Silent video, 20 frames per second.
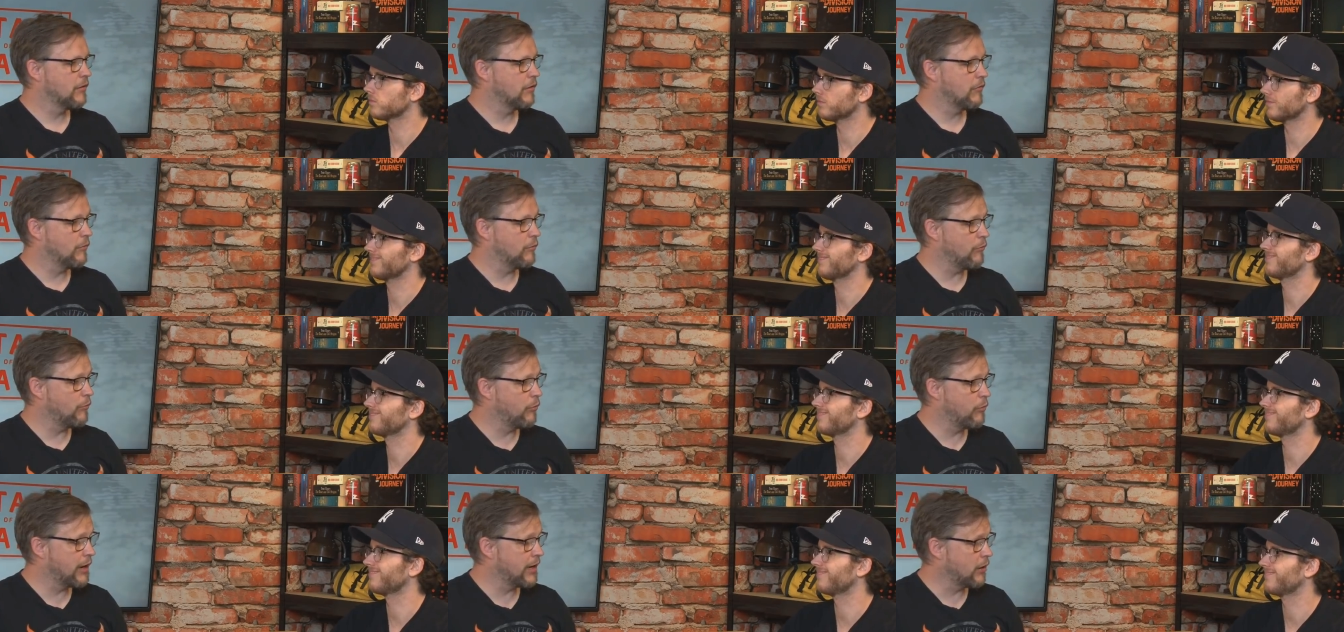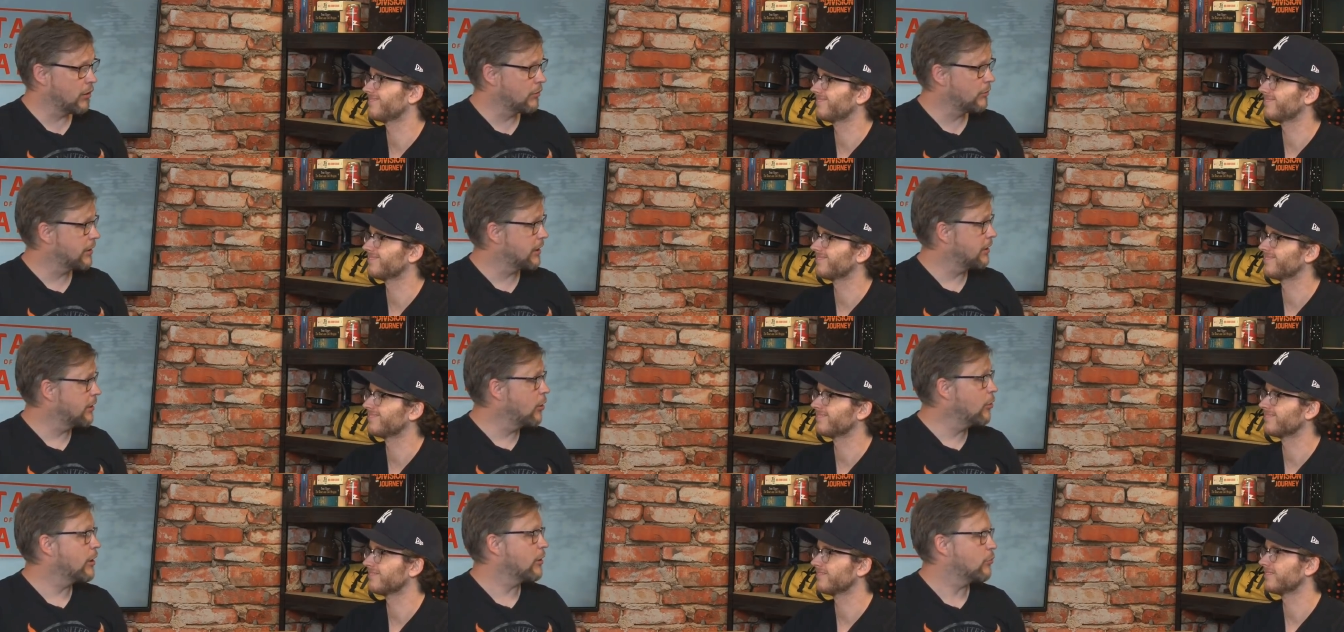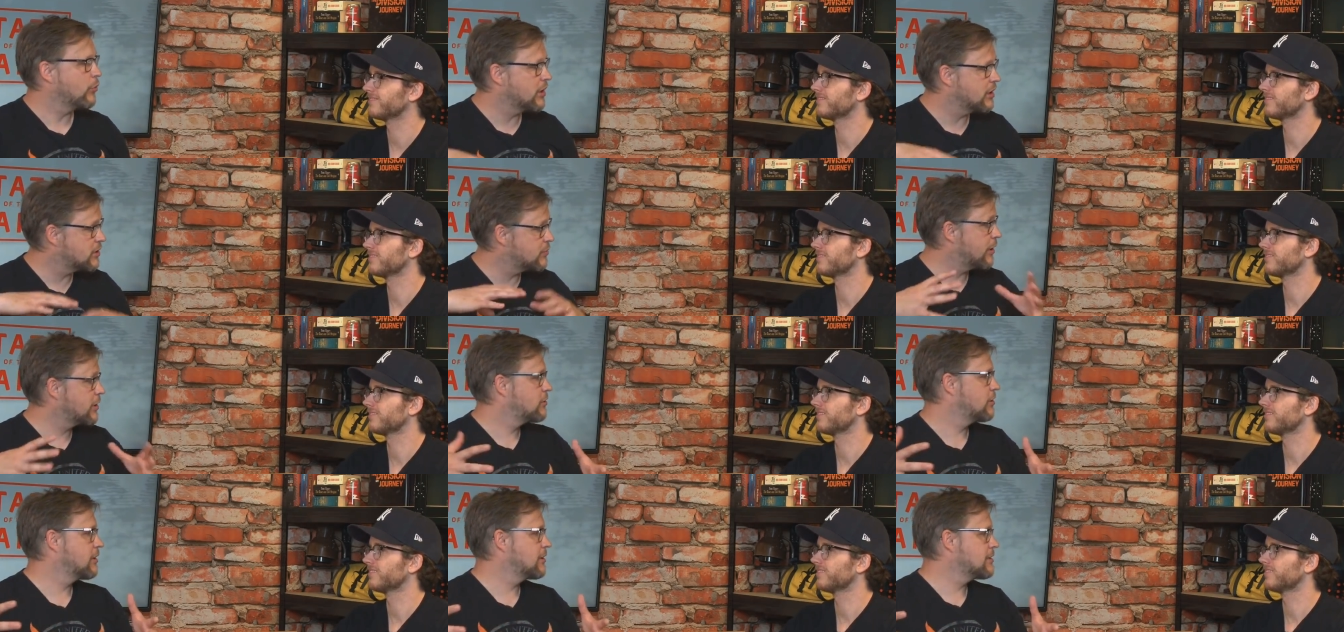Speaker 1: when already knowing what a
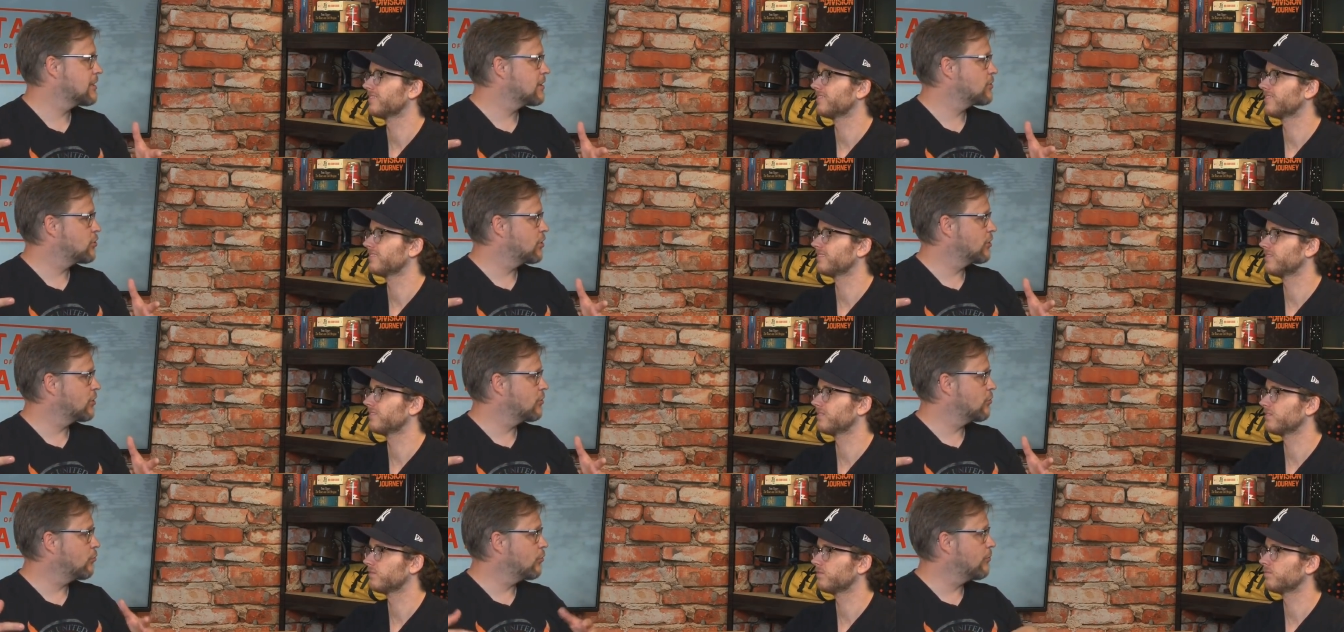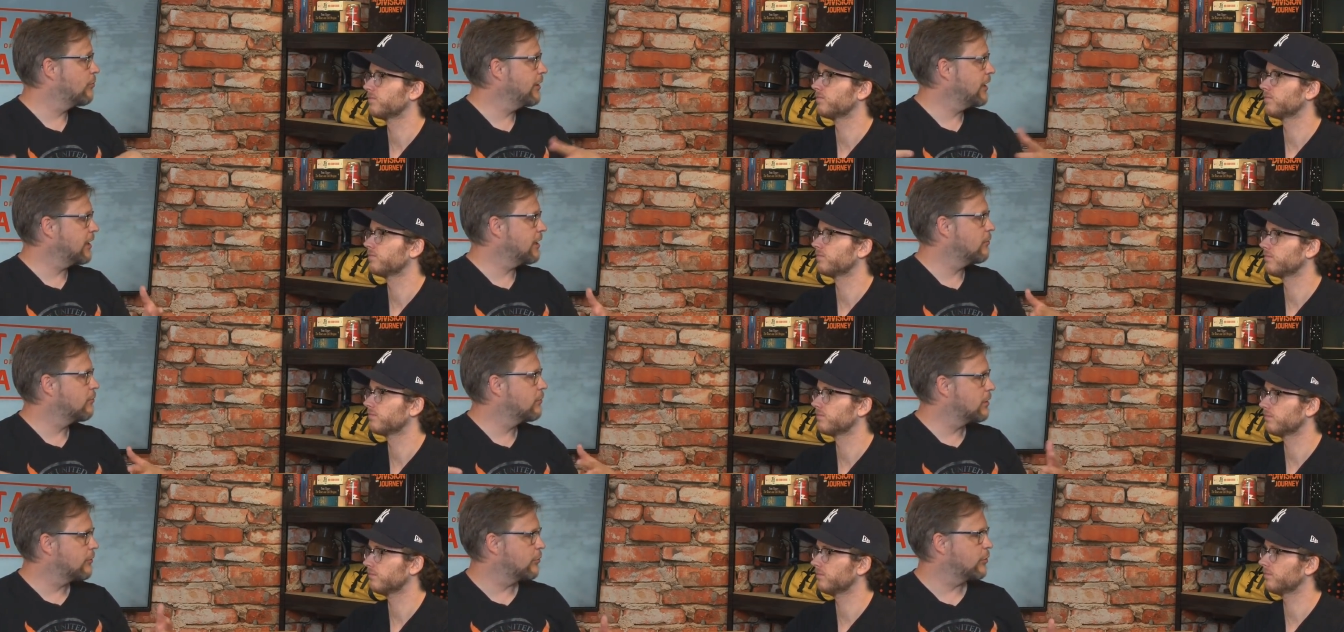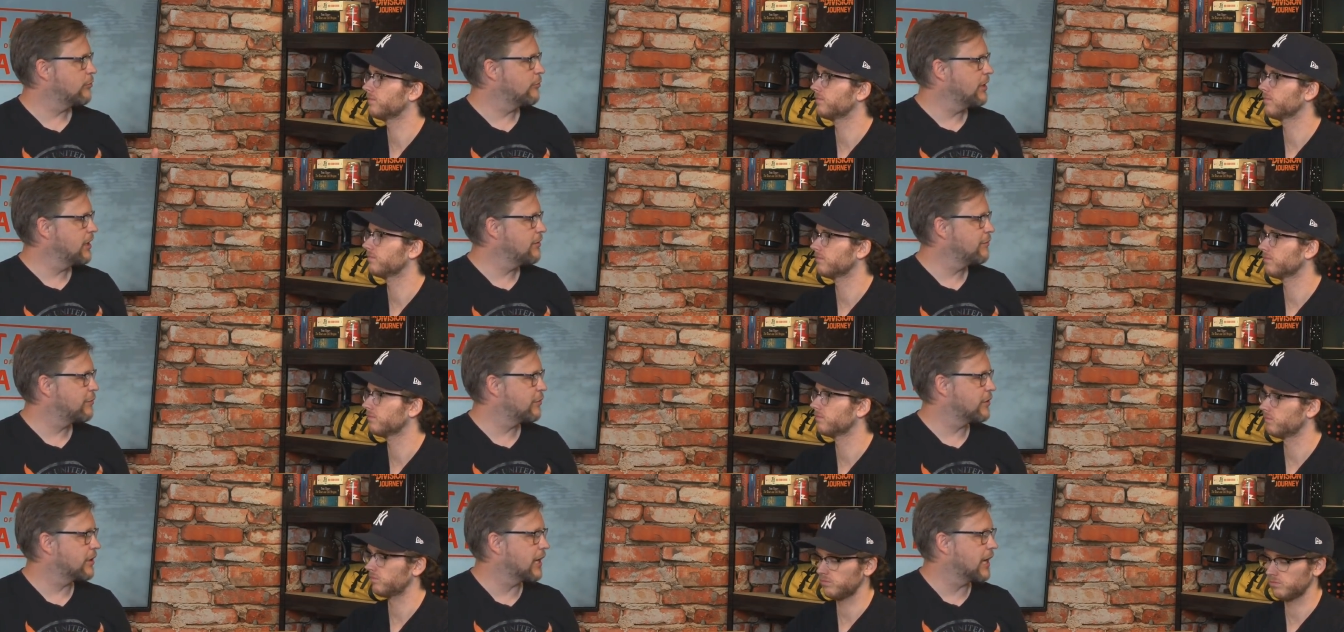specialization would be and what it would mean for
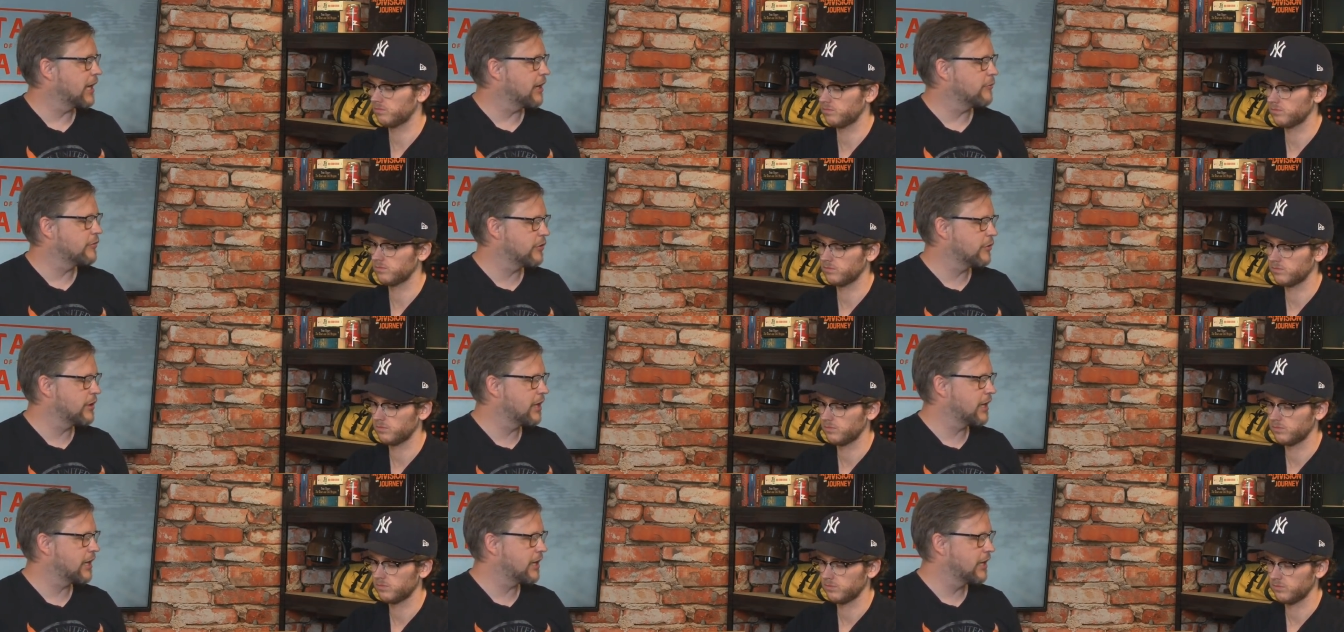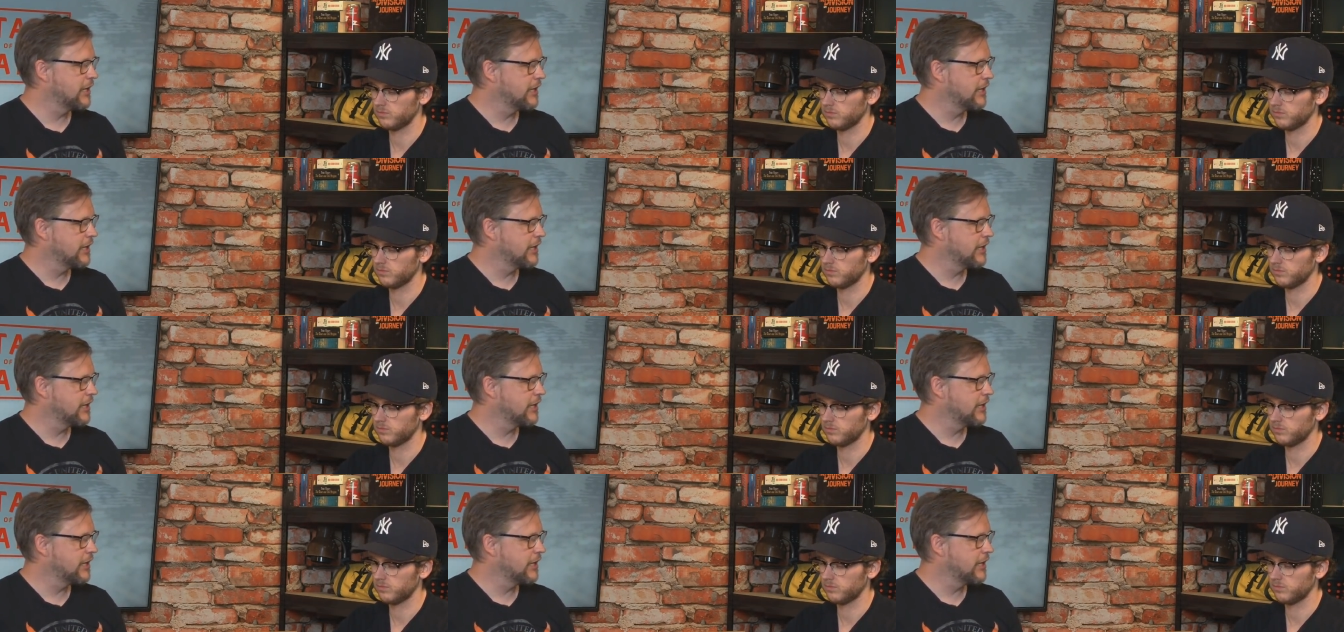the game. So, like,